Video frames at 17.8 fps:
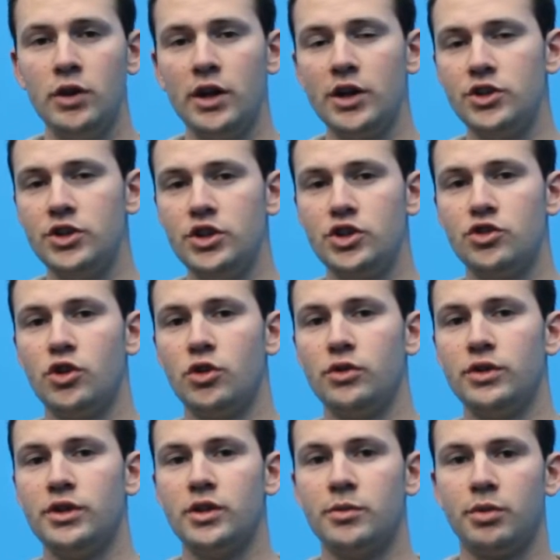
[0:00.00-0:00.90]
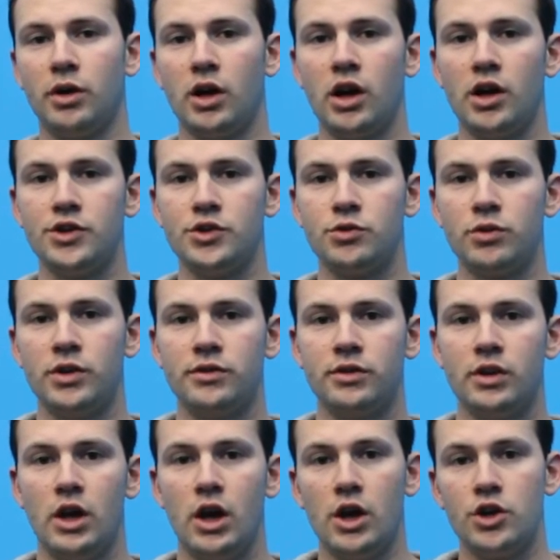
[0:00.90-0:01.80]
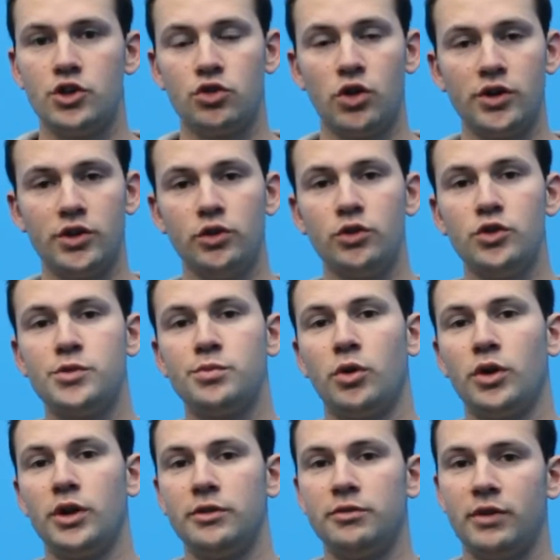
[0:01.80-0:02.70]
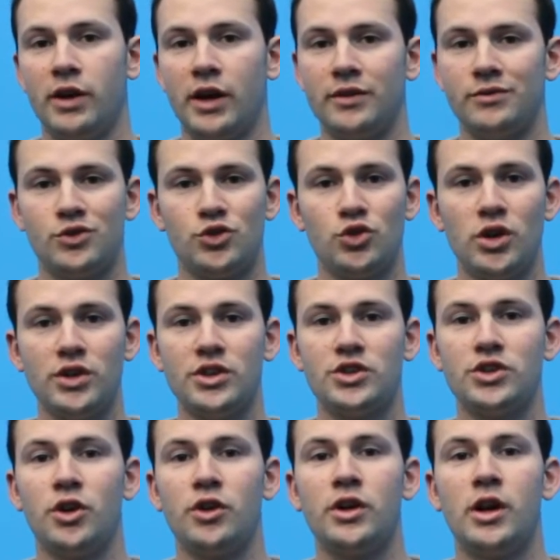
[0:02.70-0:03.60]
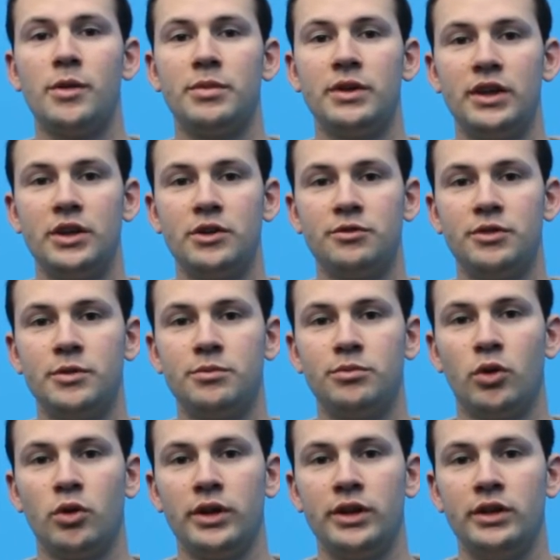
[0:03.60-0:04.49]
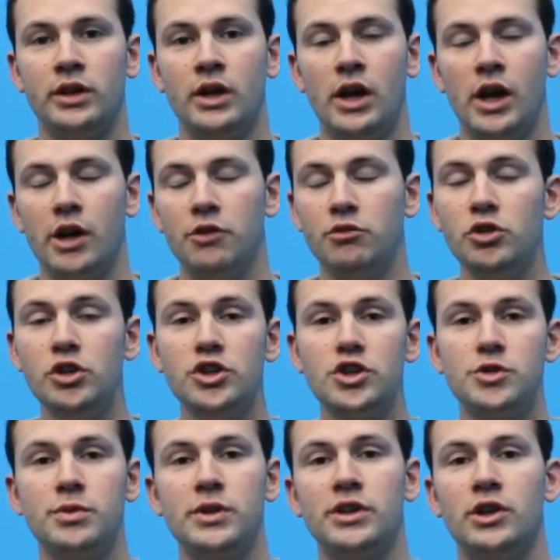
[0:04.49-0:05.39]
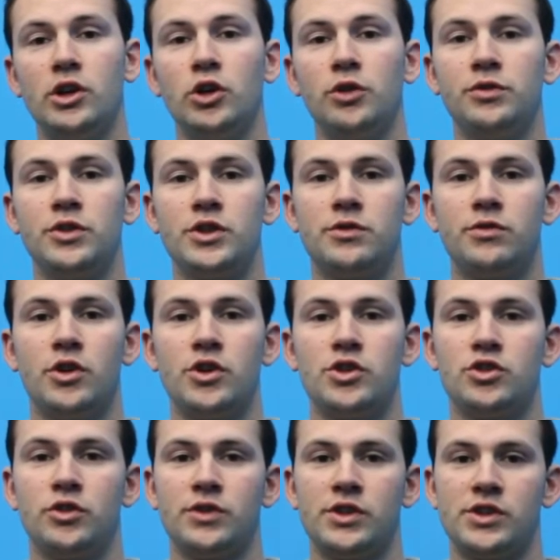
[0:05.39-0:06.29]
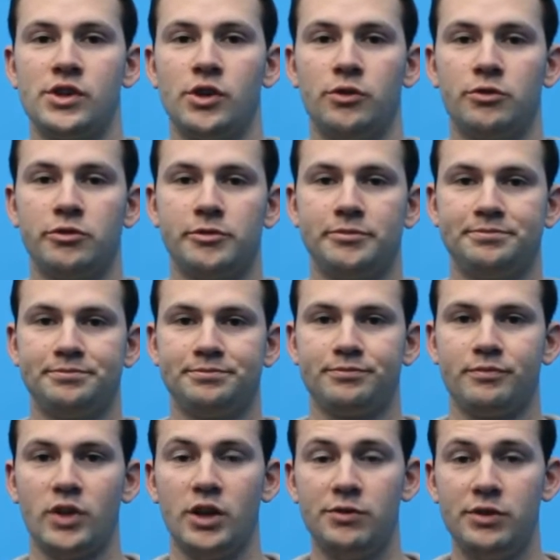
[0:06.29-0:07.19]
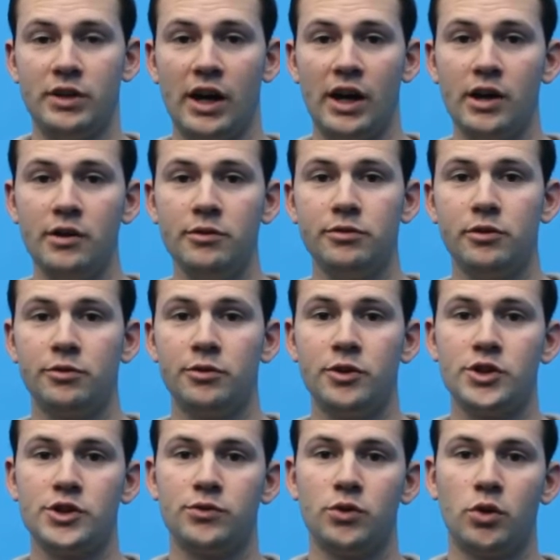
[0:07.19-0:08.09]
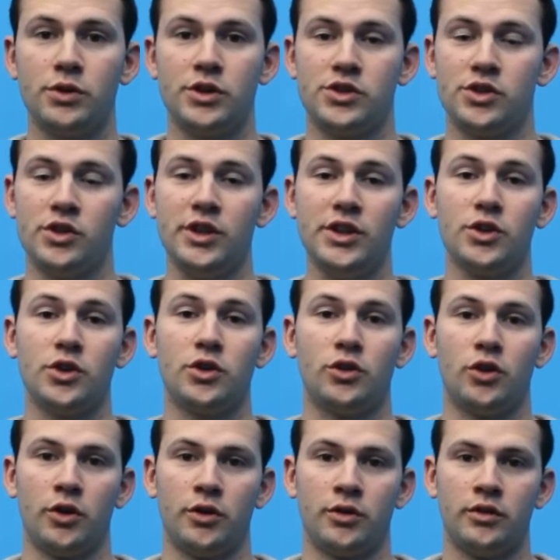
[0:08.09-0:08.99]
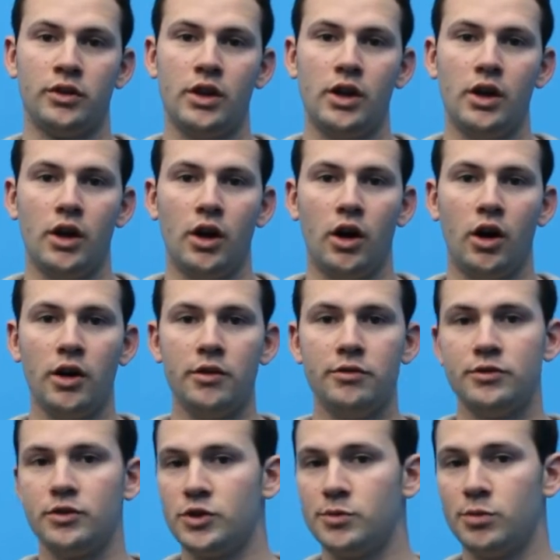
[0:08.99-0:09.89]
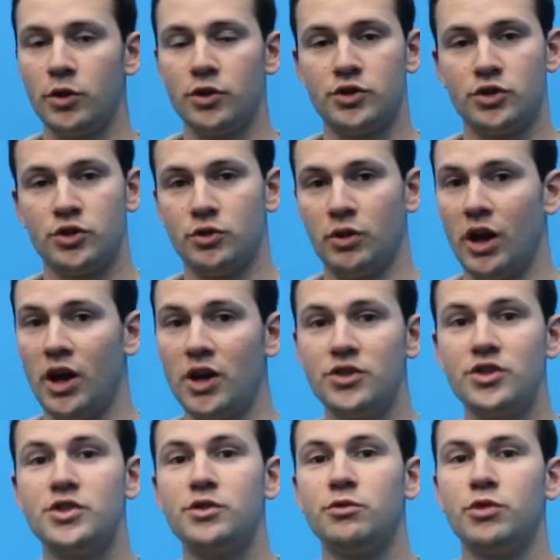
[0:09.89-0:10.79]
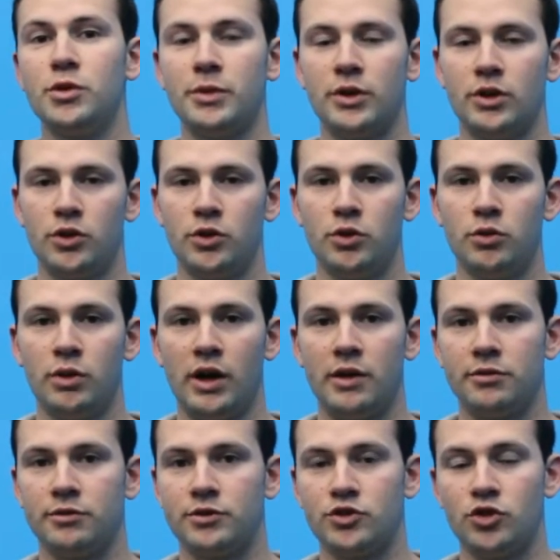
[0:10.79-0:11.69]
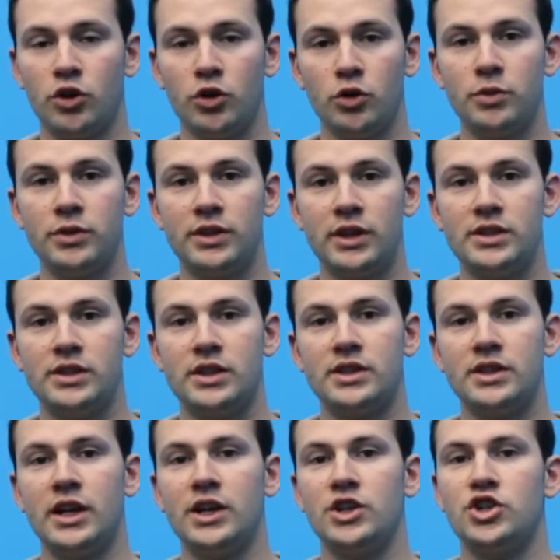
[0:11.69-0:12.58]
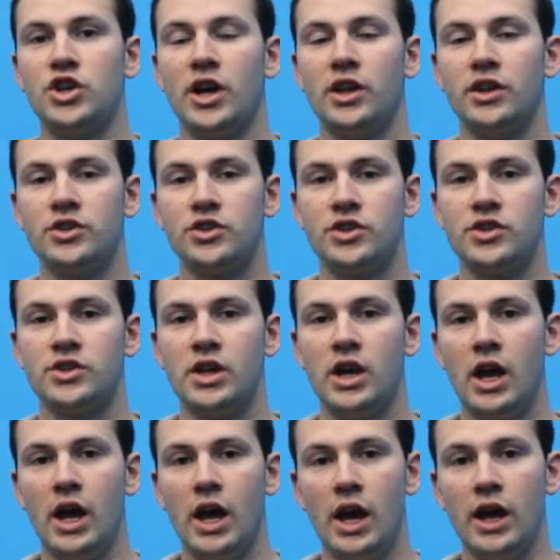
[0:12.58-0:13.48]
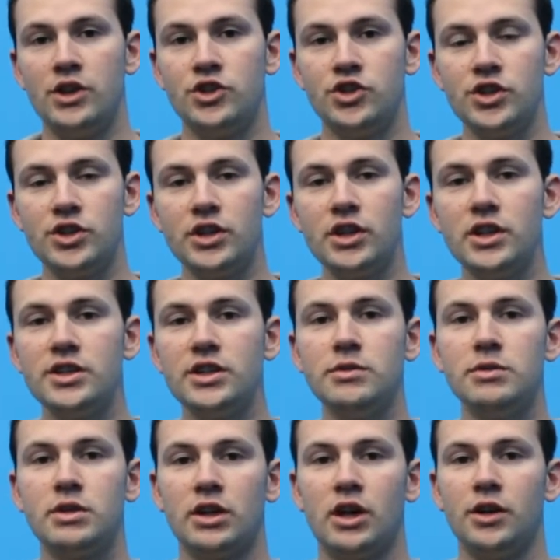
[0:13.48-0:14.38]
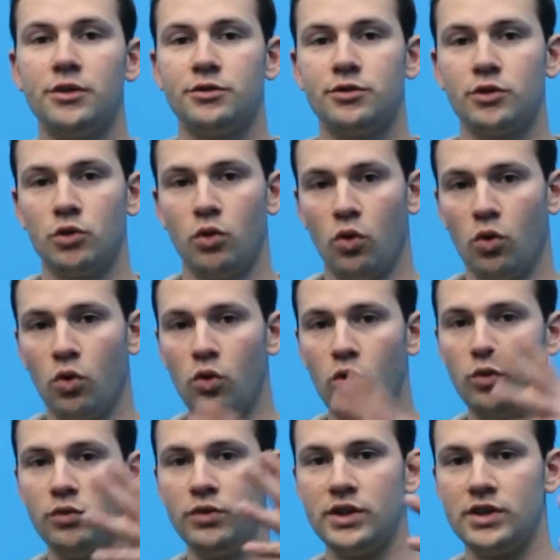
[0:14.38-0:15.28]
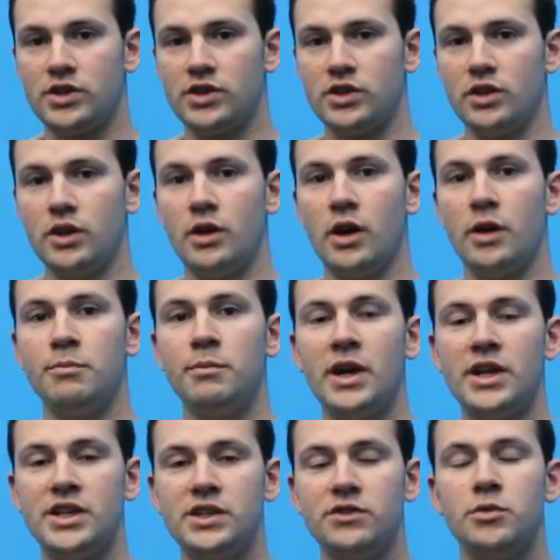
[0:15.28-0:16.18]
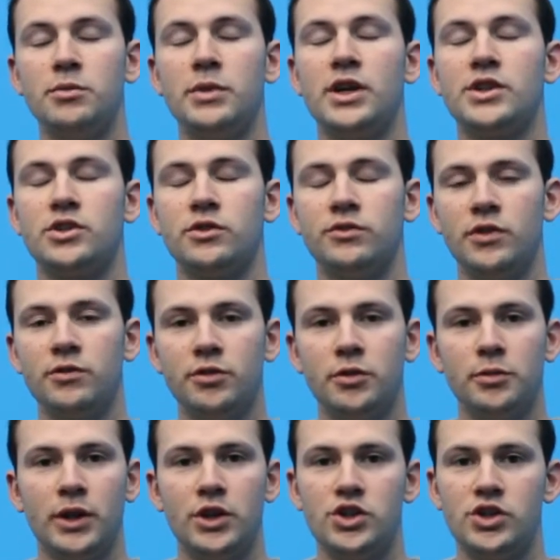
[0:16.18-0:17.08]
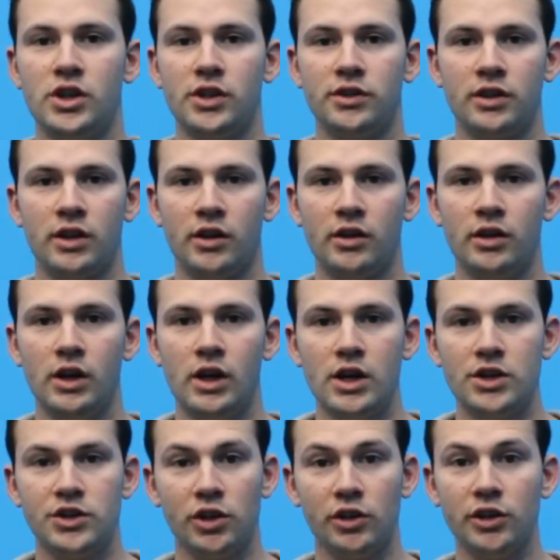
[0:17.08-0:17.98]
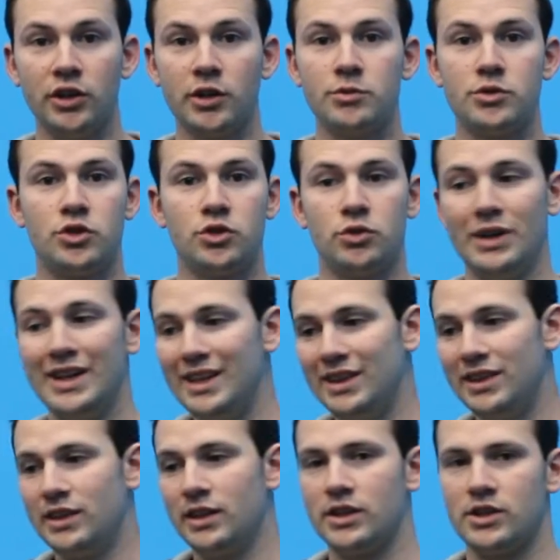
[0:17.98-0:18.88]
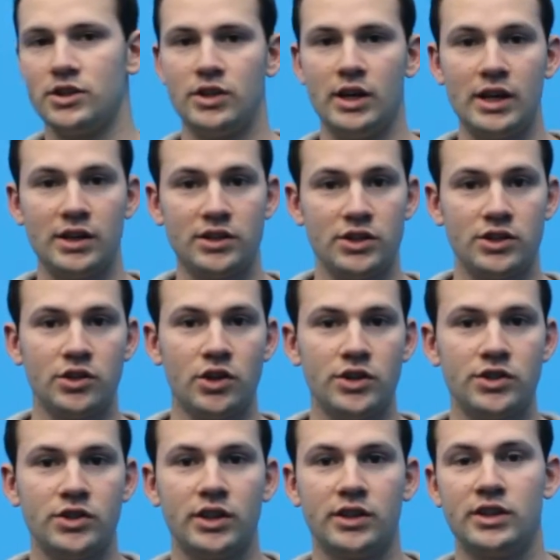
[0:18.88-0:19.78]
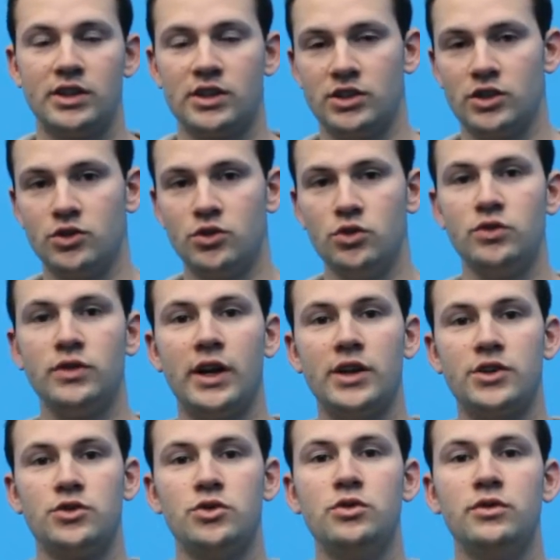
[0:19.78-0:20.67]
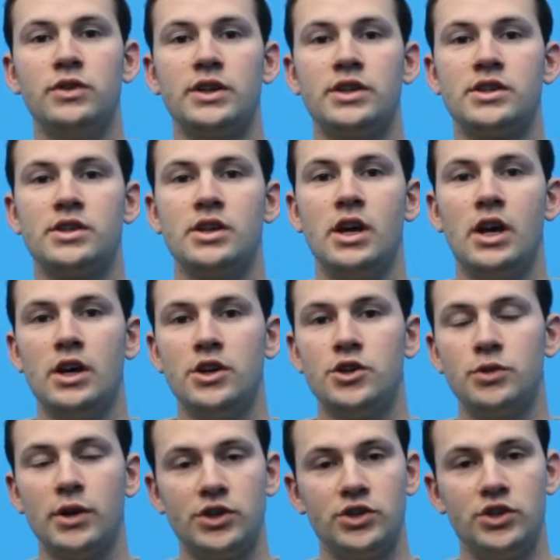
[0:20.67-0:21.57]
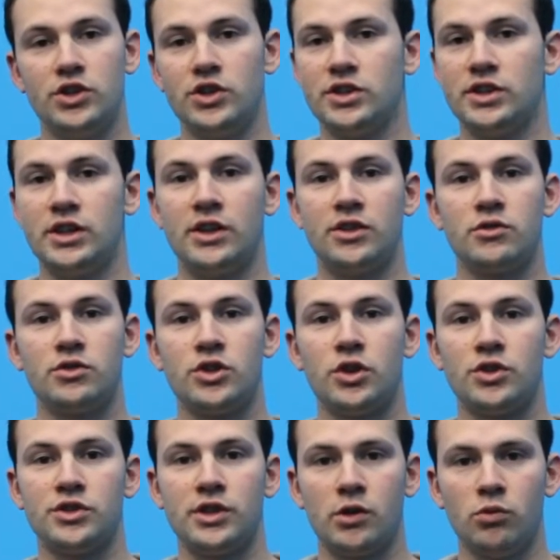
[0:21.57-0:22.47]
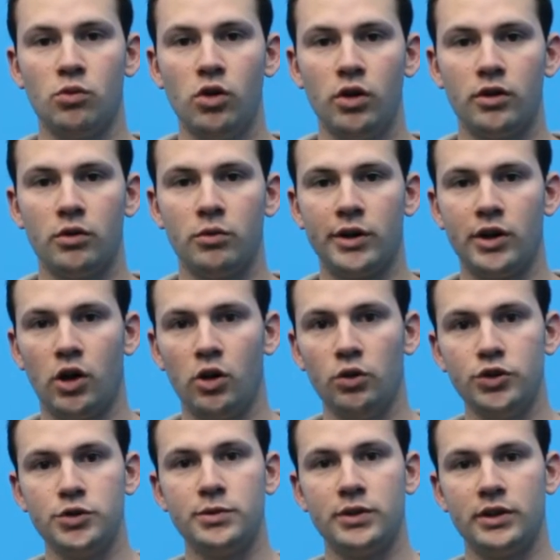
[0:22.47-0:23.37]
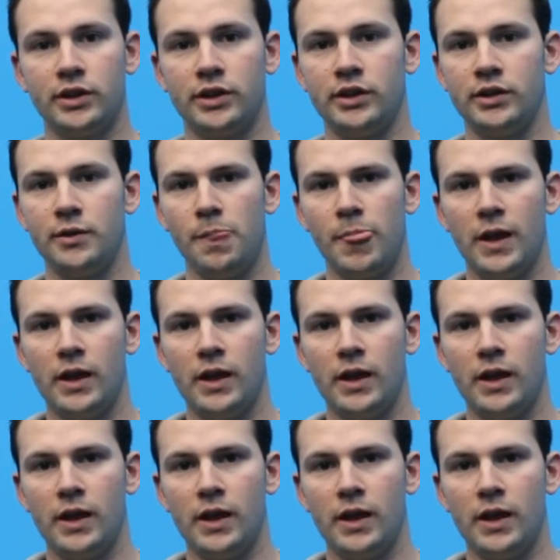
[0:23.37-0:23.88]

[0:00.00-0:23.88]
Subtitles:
you actually struggled in the past with trying to lose body fat, trying to tone up and get a fit body, and really just being the healthiest version of yourself? If you have, first of all, you're certainly not alone. I've spoke to hundreds of women who have struggled with these exact challenges and just can't seem to cut through all this massive amounts of information out there telling them to eat this, to exercise like this, to do that, do this, to actually just get the results they want, when ultimately